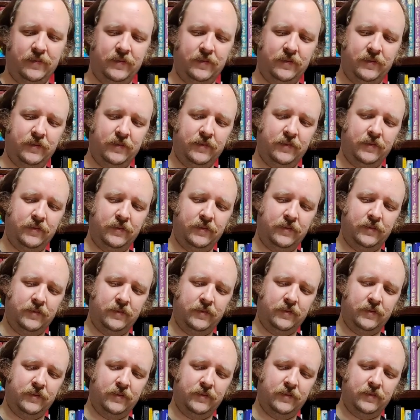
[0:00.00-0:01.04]

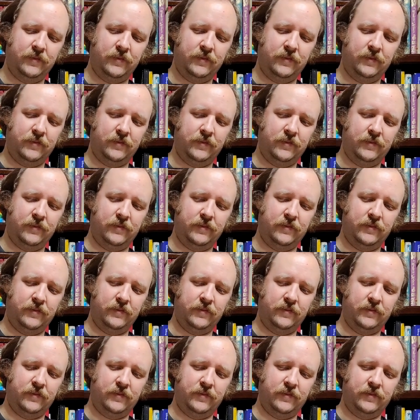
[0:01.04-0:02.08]

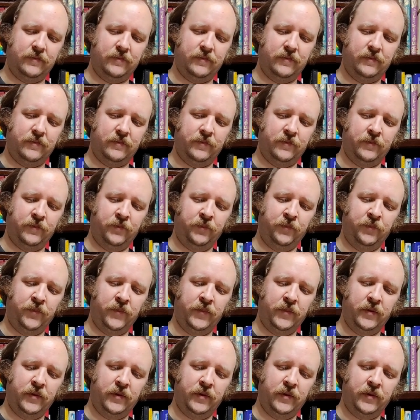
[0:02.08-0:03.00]
[no speech]